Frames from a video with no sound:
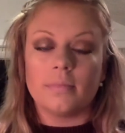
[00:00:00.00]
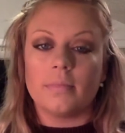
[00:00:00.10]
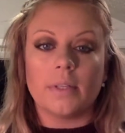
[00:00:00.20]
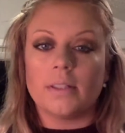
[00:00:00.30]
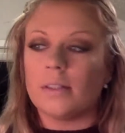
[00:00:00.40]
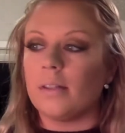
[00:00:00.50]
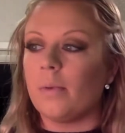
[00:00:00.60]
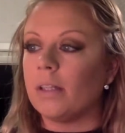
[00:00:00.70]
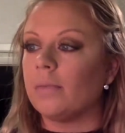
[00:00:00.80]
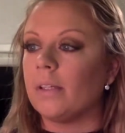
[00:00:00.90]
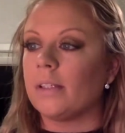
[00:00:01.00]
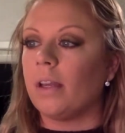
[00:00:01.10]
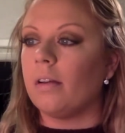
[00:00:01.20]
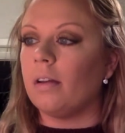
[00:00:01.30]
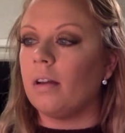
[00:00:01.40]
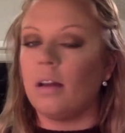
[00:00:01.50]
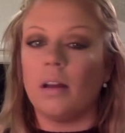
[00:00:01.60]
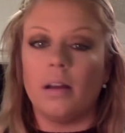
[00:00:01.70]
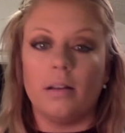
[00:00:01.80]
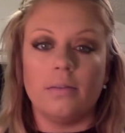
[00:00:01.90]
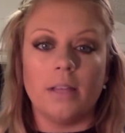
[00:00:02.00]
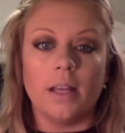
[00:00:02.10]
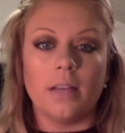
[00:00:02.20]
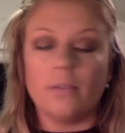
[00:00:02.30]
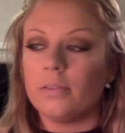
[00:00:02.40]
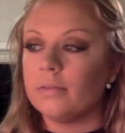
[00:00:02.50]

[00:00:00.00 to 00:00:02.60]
This is the best mascara of life.